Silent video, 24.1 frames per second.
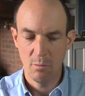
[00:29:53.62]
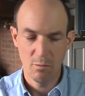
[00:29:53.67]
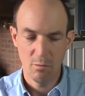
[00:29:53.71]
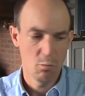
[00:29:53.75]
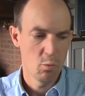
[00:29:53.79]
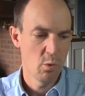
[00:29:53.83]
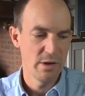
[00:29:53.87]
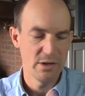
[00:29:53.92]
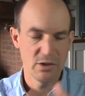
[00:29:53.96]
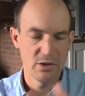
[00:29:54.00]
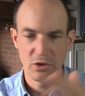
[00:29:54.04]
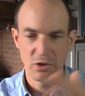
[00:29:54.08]

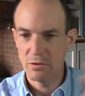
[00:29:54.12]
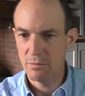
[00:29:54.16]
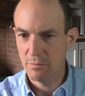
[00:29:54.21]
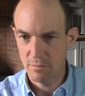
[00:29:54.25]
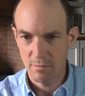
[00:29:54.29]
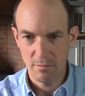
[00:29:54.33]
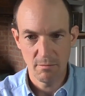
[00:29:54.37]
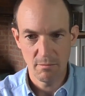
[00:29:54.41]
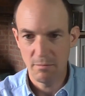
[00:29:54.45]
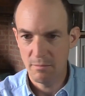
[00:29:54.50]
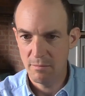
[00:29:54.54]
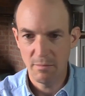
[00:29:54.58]
which
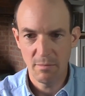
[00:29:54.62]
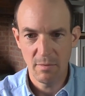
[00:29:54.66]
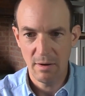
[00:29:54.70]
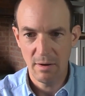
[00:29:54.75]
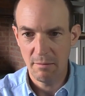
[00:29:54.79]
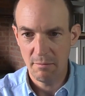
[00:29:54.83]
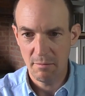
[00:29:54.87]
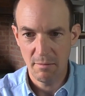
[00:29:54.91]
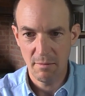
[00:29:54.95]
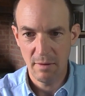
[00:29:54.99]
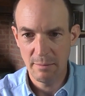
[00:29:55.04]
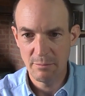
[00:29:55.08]

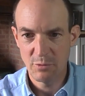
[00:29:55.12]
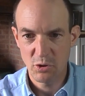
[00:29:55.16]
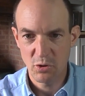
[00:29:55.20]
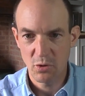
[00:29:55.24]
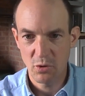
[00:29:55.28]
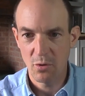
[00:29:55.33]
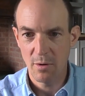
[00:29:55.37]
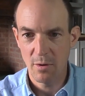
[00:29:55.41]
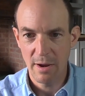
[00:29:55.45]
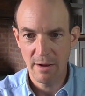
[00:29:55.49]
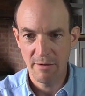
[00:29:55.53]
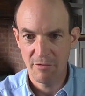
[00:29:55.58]
I'm
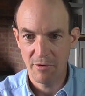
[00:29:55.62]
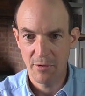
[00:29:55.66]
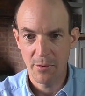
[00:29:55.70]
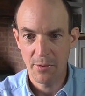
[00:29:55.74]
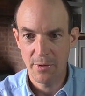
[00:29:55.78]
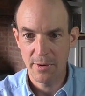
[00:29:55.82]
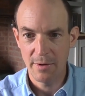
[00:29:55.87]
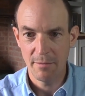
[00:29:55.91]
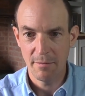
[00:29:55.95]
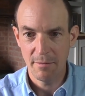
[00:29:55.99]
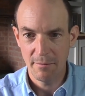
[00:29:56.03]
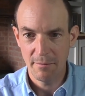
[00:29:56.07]
sure
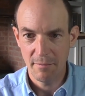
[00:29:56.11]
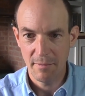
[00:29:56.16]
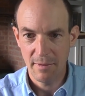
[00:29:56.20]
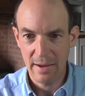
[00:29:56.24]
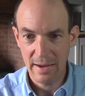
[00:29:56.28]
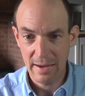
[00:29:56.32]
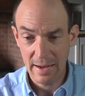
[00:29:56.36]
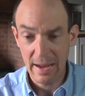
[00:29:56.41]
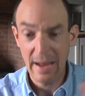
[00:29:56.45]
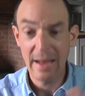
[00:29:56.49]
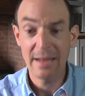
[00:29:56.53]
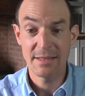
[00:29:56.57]
everyone
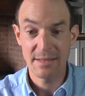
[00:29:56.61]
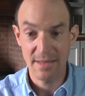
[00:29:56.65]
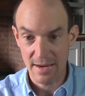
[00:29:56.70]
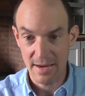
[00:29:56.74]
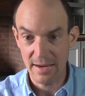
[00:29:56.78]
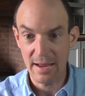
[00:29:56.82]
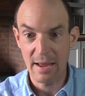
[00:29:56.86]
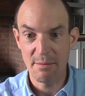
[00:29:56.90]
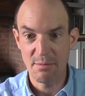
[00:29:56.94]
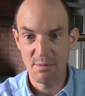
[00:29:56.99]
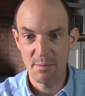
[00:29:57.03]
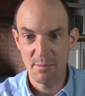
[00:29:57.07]
has that
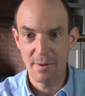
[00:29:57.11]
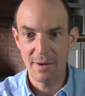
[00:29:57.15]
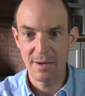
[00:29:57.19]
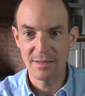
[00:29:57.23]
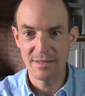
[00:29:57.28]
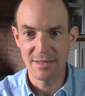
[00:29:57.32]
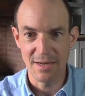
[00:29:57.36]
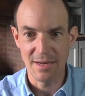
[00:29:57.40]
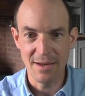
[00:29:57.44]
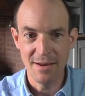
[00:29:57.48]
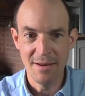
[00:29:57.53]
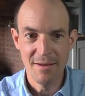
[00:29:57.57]

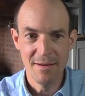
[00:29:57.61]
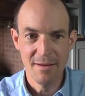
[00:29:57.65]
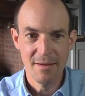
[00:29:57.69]
capability.